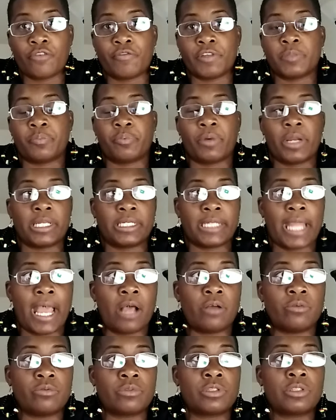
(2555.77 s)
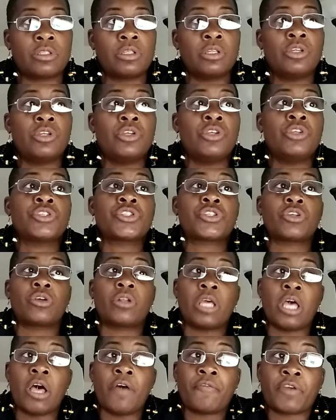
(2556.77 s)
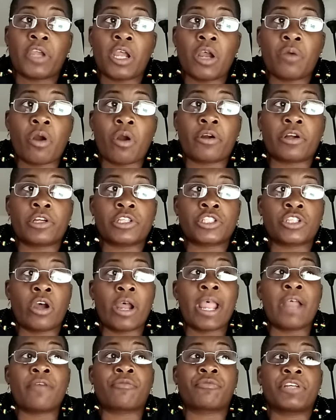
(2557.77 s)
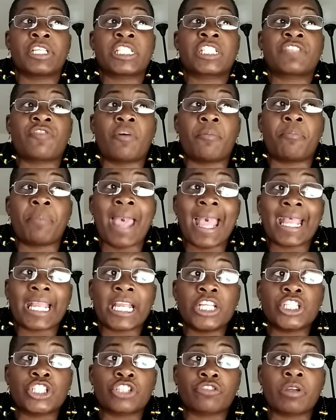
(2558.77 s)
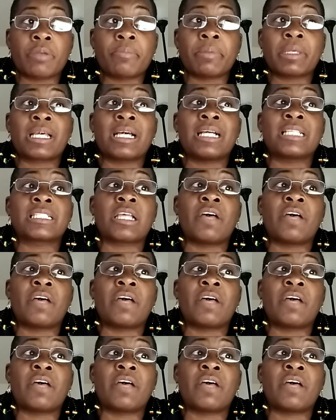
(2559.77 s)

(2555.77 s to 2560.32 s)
Chapter review on page 57 to 58.